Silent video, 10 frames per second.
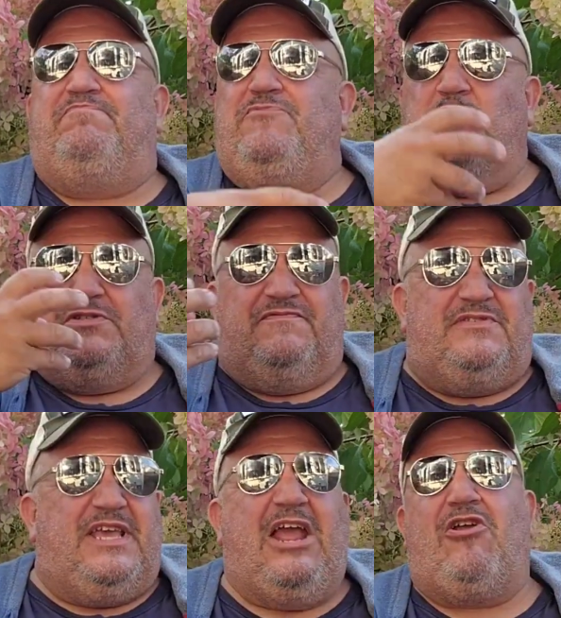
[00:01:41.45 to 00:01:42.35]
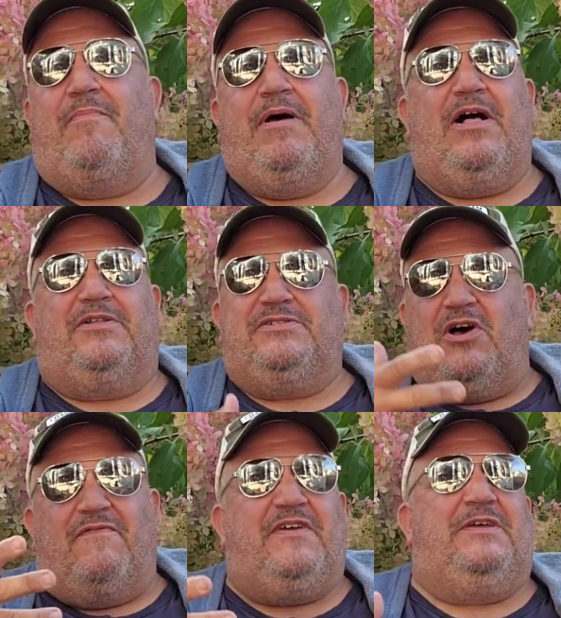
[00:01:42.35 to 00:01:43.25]
Notes of caramel and
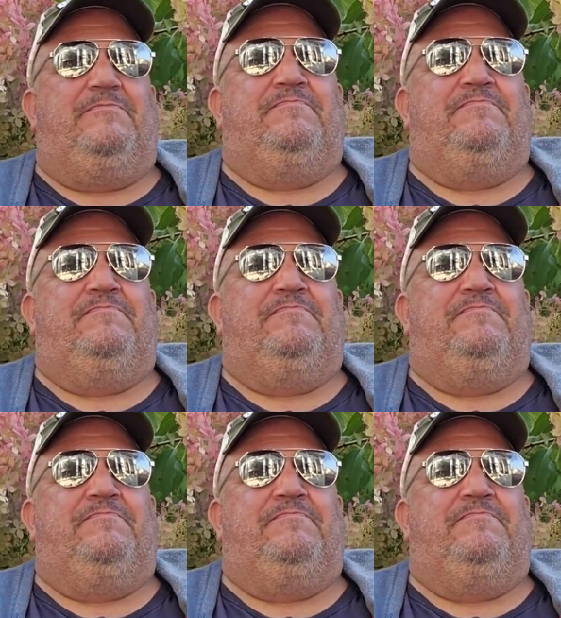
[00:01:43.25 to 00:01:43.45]
toffee.